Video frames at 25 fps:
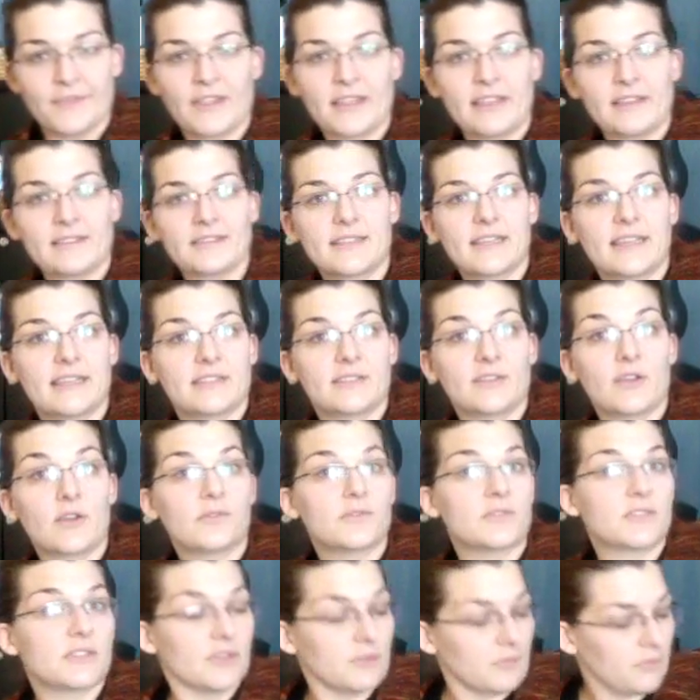yes, it
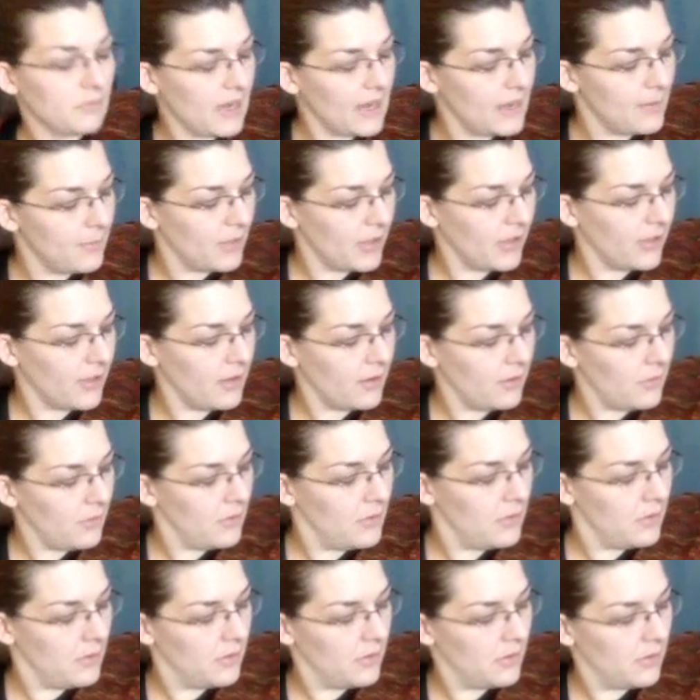goes to right below
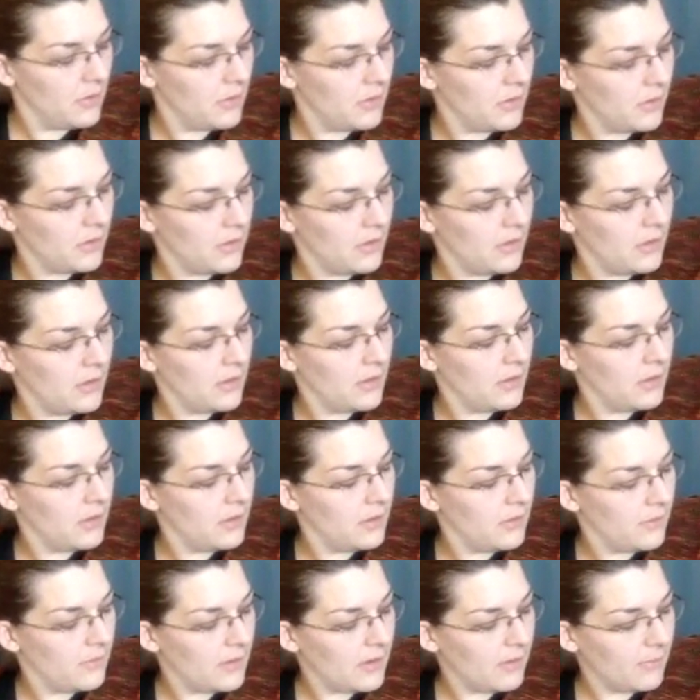
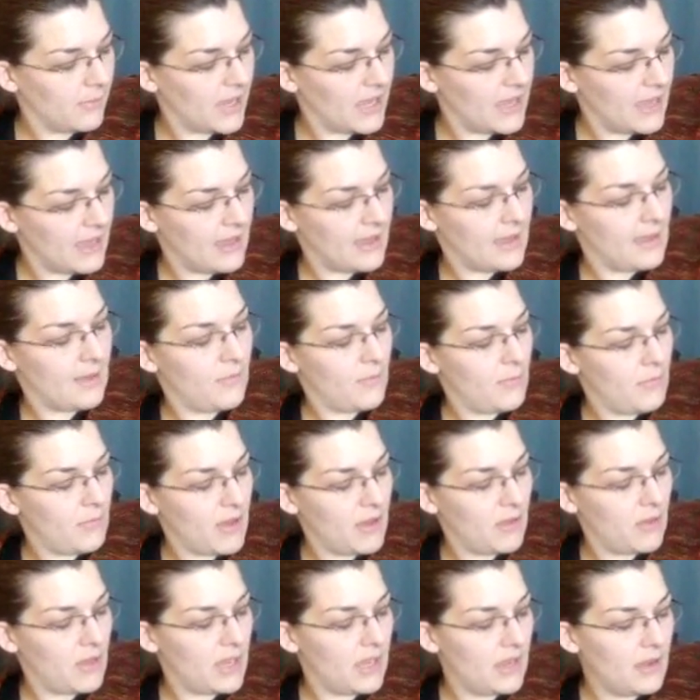where am I at? I'm
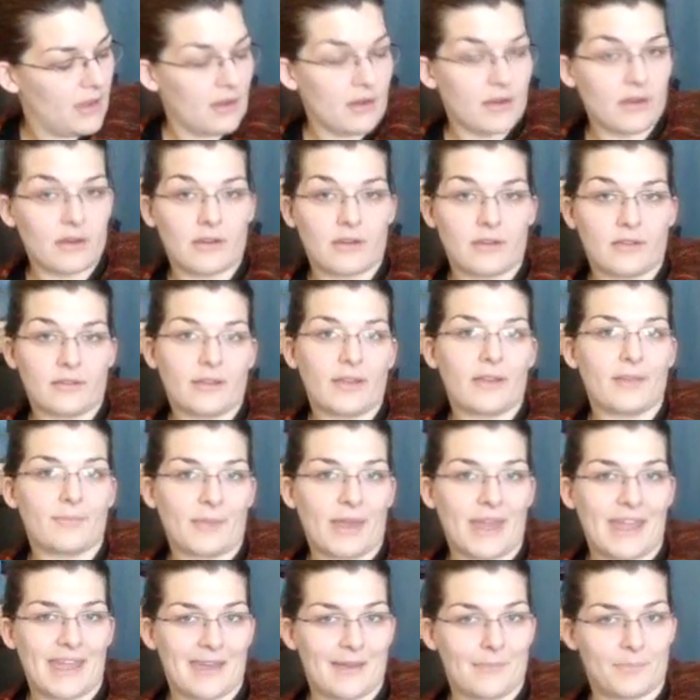about here, at
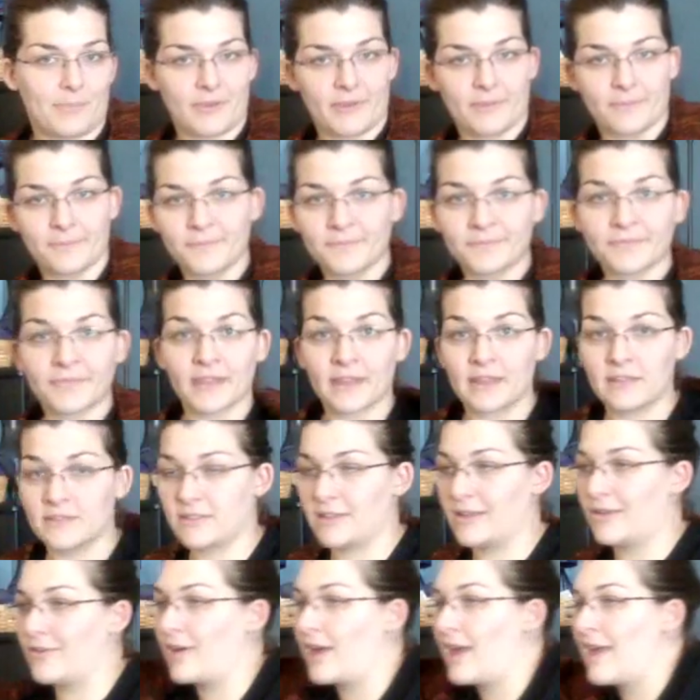my hips.
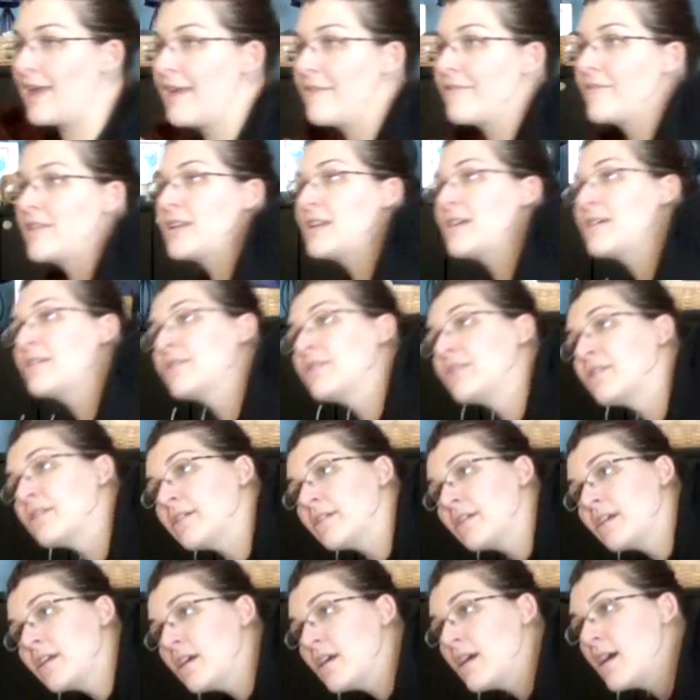So I have another
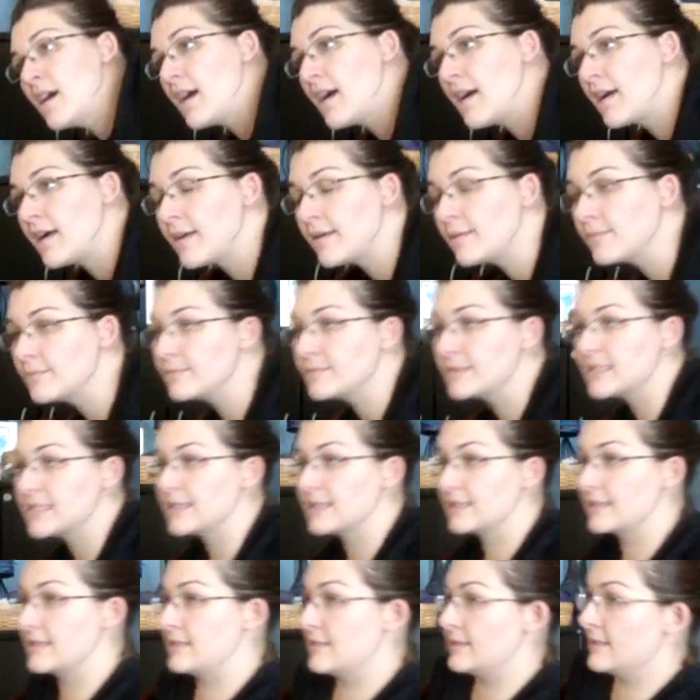um,
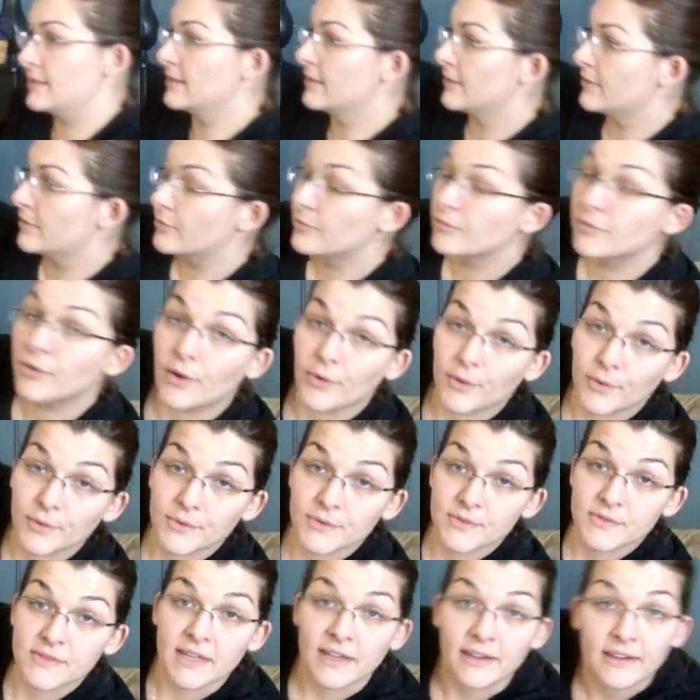six
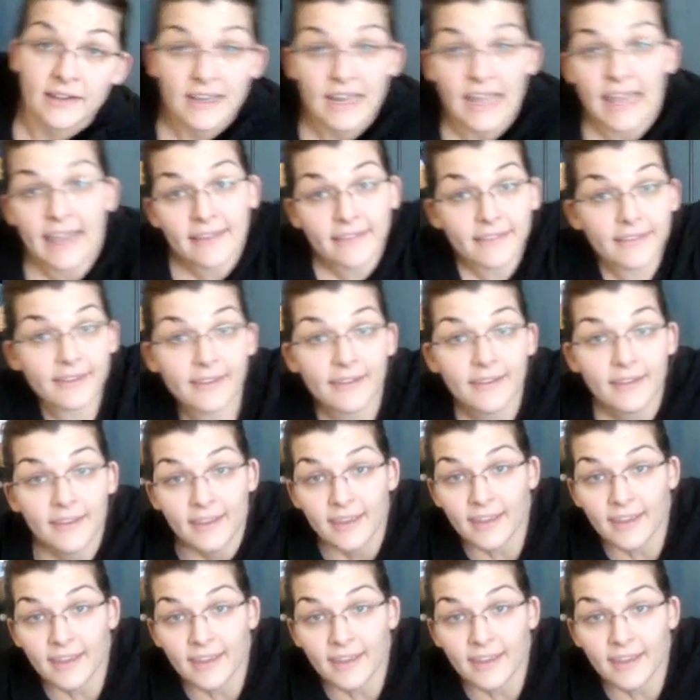rows to knit,